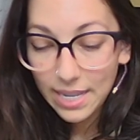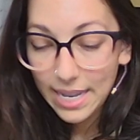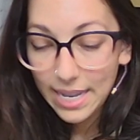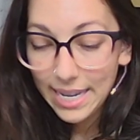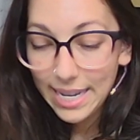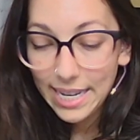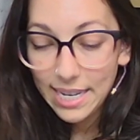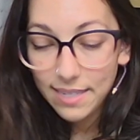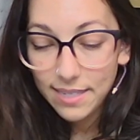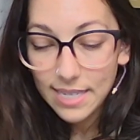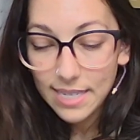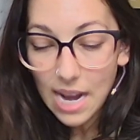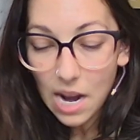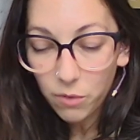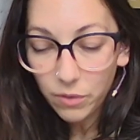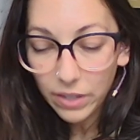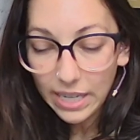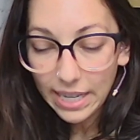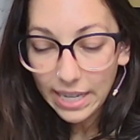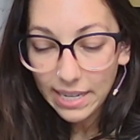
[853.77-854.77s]
He is now
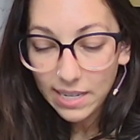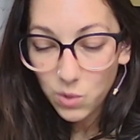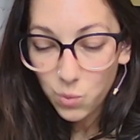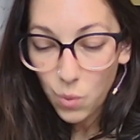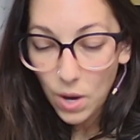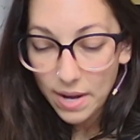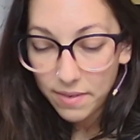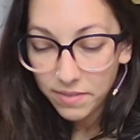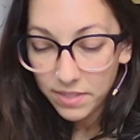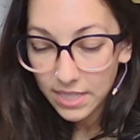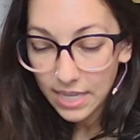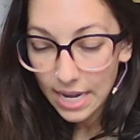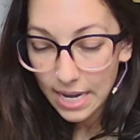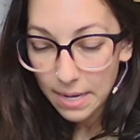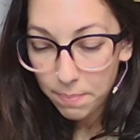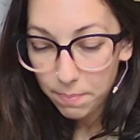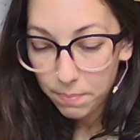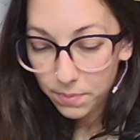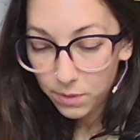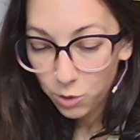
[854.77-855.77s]
reading his wife's
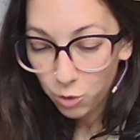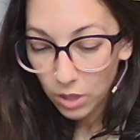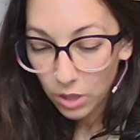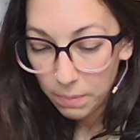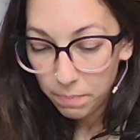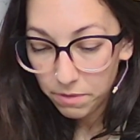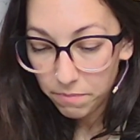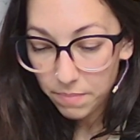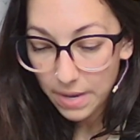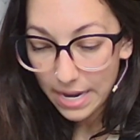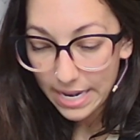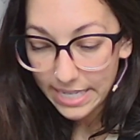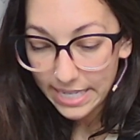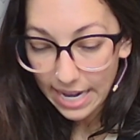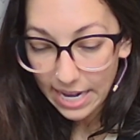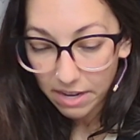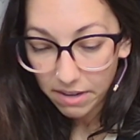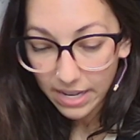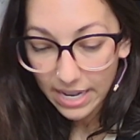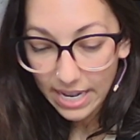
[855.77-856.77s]
typescript of my
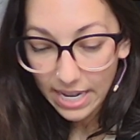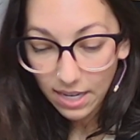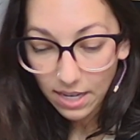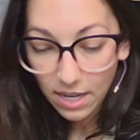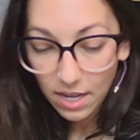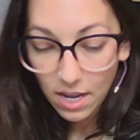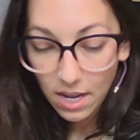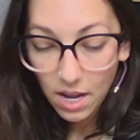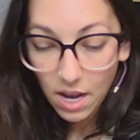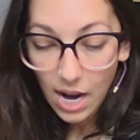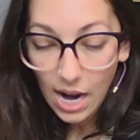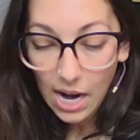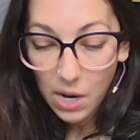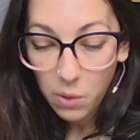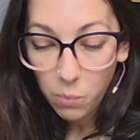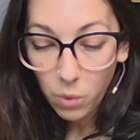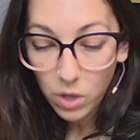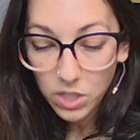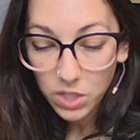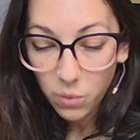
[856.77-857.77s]
diary. I
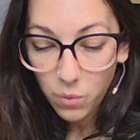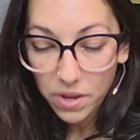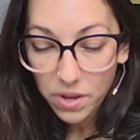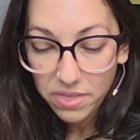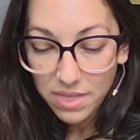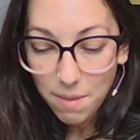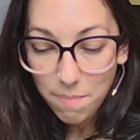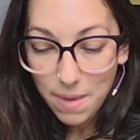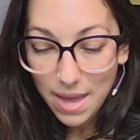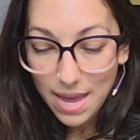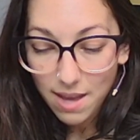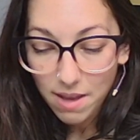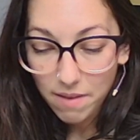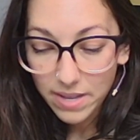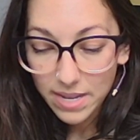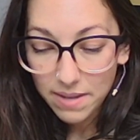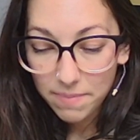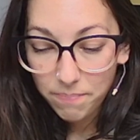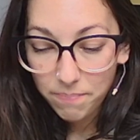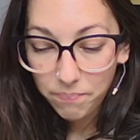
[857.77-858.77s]
wonder what they make of
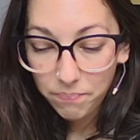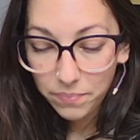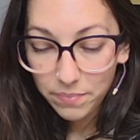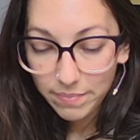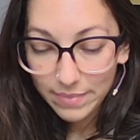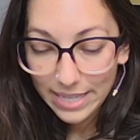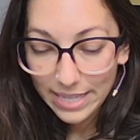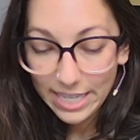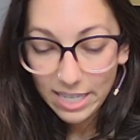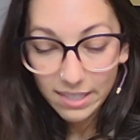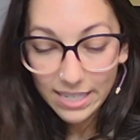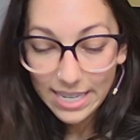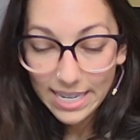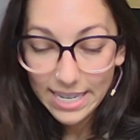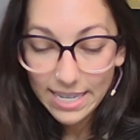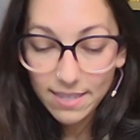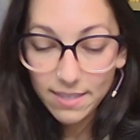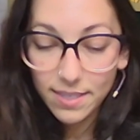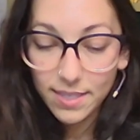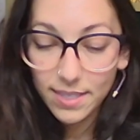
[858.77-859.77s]
it. Here he
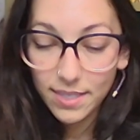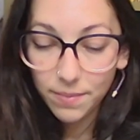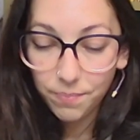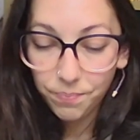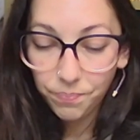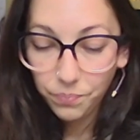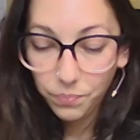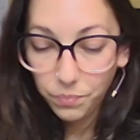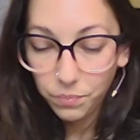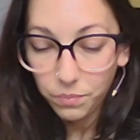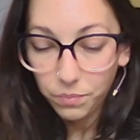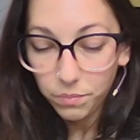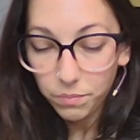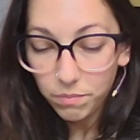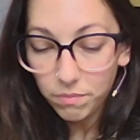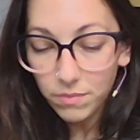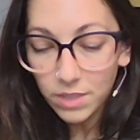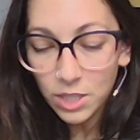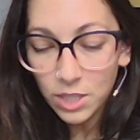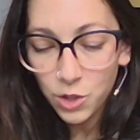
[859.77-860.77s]
is.
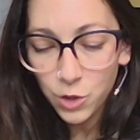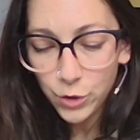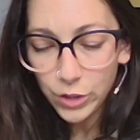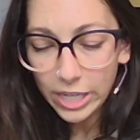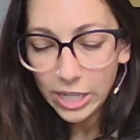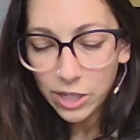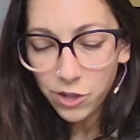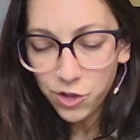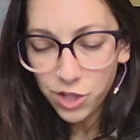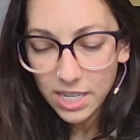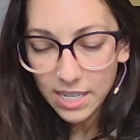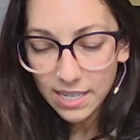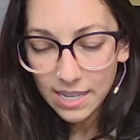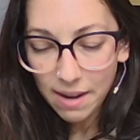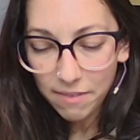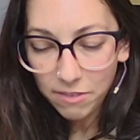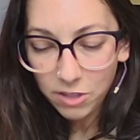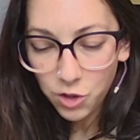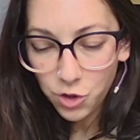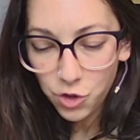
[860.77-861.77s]
Strange that it
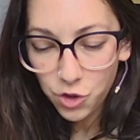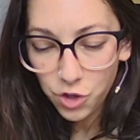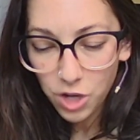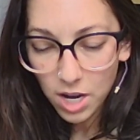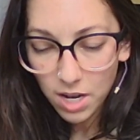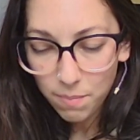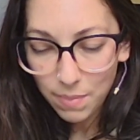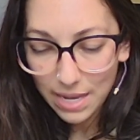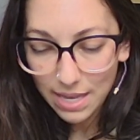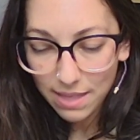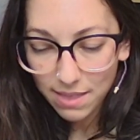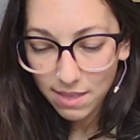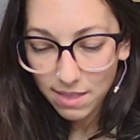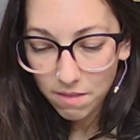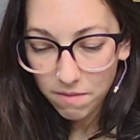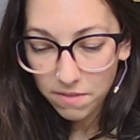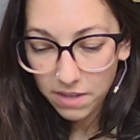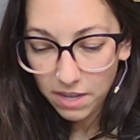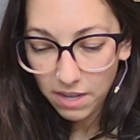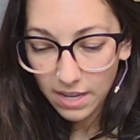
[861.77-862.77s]
never struck me that the
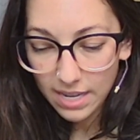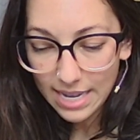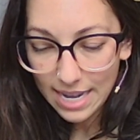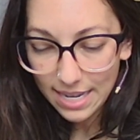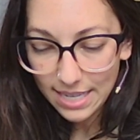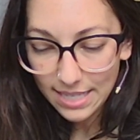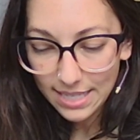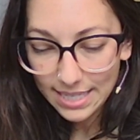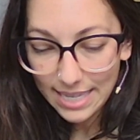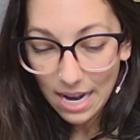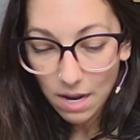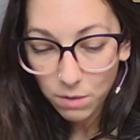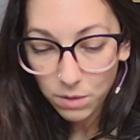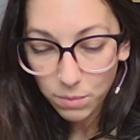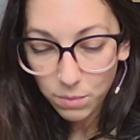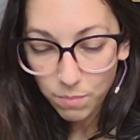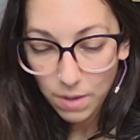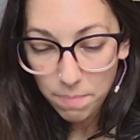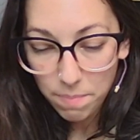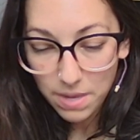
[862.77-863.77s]
very next house
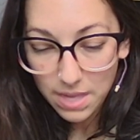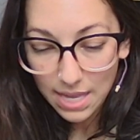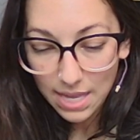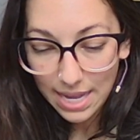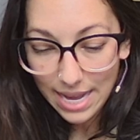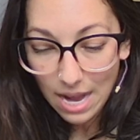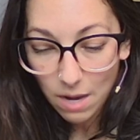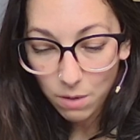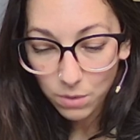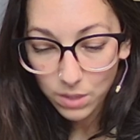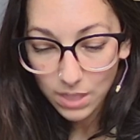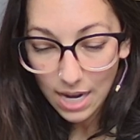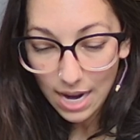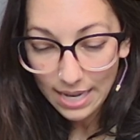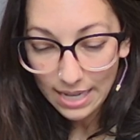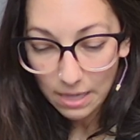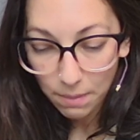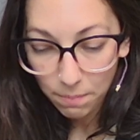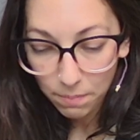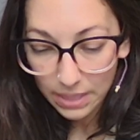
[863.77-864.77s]
might be the Count's
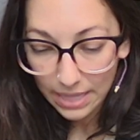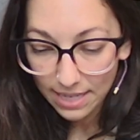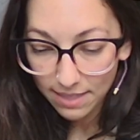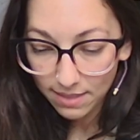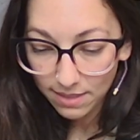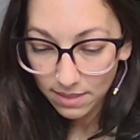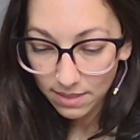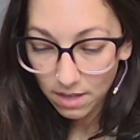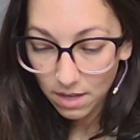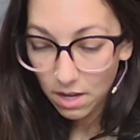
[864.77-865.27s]
hiding place.